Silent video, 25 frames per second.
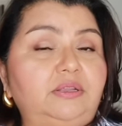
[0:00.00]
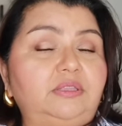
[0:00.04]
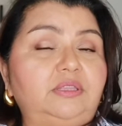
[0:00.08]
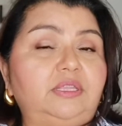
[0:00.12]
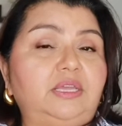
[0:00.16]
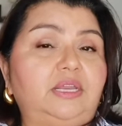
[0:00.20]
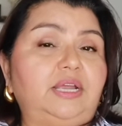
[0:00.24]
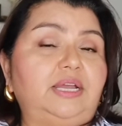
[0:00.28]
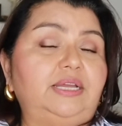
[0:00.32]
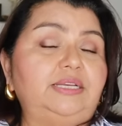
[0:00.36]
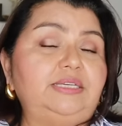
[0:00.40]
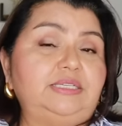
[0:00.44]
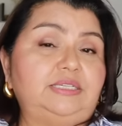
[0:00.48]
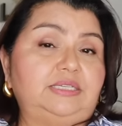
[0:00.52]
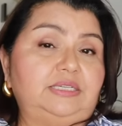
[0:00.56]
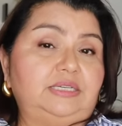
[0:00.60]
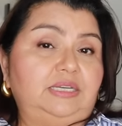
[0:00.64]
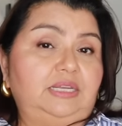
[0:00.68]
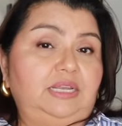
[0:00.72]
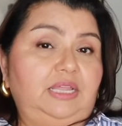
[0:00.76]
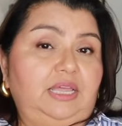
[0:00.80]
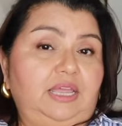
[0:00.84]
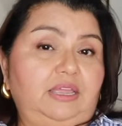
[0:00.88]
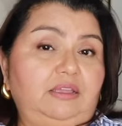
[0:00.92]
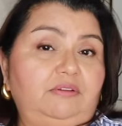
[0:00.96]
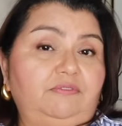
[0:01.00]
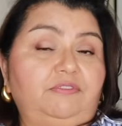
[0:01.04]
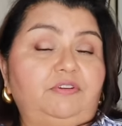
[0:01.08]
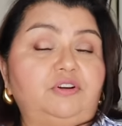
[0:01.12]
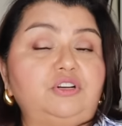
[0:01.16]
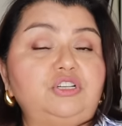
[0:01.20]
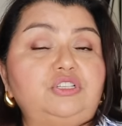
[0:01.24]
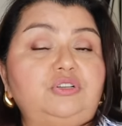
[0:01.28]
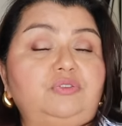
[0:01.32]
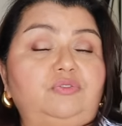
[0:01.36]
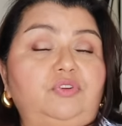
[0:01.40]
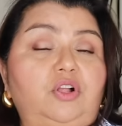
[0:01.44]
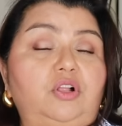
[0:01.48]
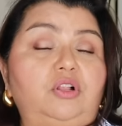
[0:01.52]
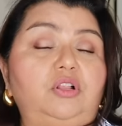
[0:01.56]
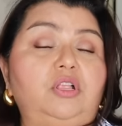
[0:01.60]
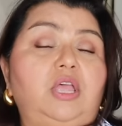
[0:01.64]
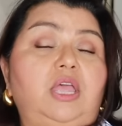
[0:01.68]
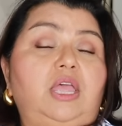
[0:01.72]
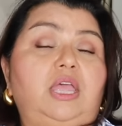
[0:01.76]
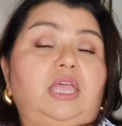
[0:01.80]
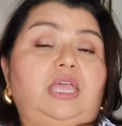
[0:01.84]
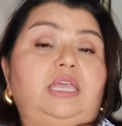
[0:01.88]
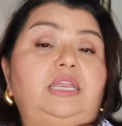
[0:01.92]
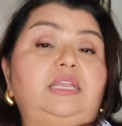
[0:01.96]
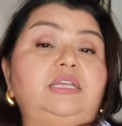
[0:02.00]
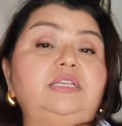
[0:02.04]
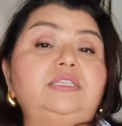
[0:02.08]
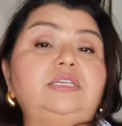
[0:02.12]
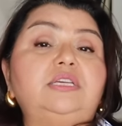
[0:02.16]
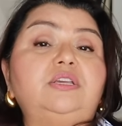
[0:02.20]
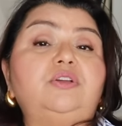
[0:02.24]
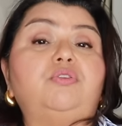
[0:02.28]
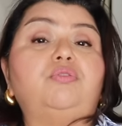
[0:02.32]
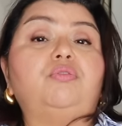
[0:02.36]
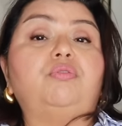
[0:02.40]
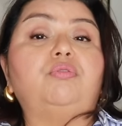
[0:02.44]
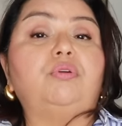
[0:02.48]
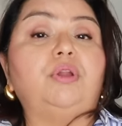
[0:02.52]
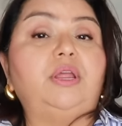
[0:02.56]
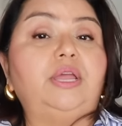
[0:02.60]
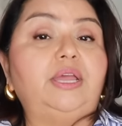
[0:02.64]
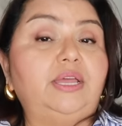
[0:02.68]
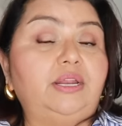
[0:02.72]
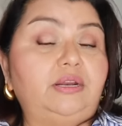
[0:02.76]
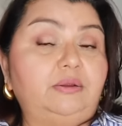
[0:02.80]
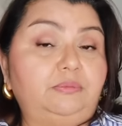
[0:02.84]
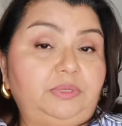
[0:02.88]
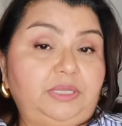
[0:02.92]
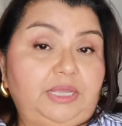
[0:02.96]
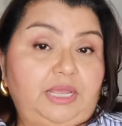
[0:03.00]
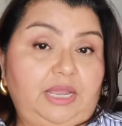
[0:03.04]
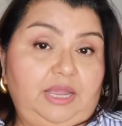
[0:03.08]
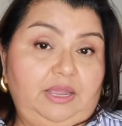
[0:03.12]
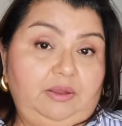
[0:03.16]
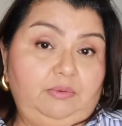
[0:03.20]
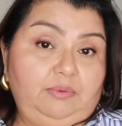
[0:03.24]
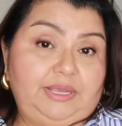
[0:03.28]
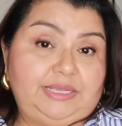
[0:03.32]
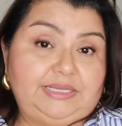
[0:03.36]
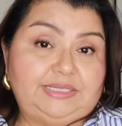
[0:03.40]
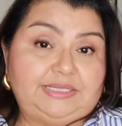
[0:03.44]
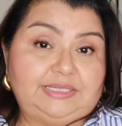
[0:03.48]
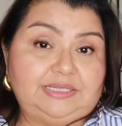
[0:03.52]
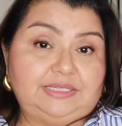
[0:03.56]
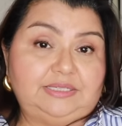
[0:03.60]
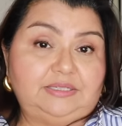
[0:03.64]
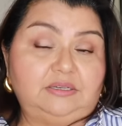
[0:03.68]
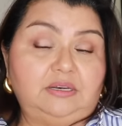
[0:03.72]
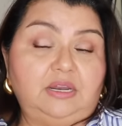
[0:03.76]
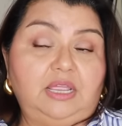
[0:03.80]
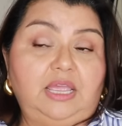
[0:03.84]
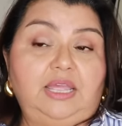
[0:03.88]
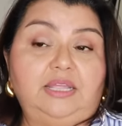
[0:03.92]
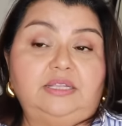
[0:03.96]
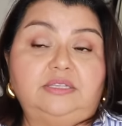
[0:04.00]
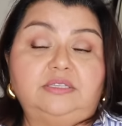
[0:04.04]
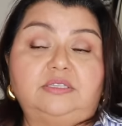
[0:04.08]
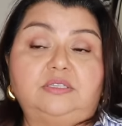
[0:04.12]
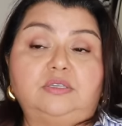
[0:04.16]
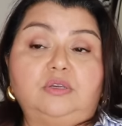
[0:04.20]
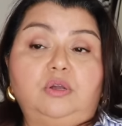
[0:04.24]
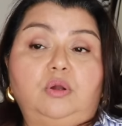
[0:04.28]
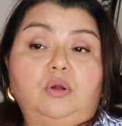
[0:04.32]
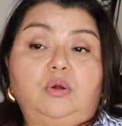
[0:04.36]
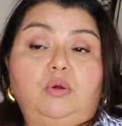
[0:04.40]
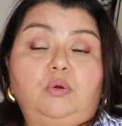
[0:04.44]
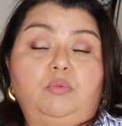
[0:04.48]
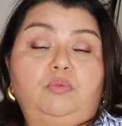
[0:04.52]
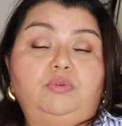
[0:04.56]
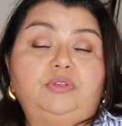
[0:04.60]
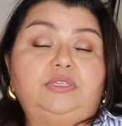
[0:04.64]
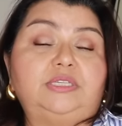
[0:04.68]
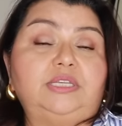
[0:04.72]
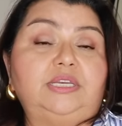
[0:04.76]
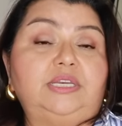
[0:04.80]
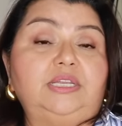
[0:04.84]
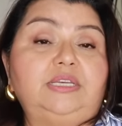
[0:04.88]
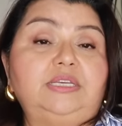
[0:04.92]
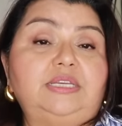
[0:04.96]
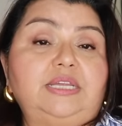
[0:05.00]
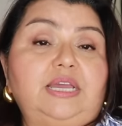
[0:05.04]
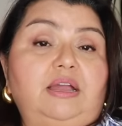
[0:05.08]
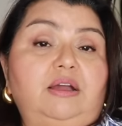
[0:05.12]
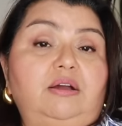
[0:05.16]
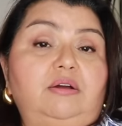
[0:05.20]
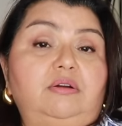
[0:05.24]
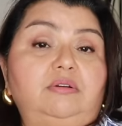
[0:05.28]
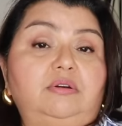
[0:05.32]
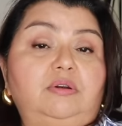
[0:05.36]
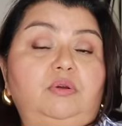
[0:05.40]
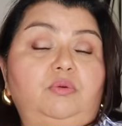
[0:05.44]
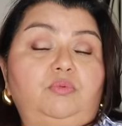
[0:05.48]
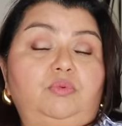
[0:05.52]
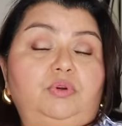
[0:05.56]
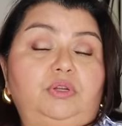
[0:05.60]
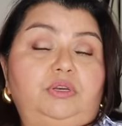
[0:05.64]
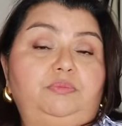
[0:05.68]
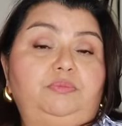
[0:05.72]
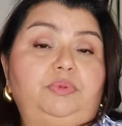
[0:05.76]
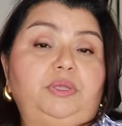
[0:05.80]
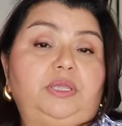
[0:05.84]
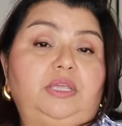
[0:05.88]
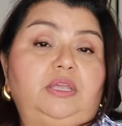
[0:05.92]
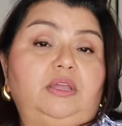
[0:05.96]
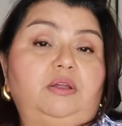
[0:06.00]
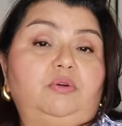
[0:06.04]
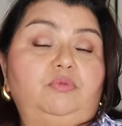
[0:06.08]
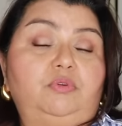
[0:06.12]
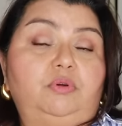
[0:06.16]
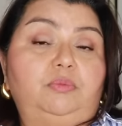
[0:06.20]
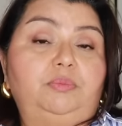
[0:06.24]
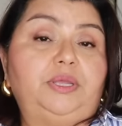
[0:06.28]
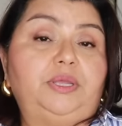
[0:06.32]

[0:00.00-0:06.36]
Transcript: it that I didn't like. First of all, it is incredibly high-waisted, and so sitting down would be a real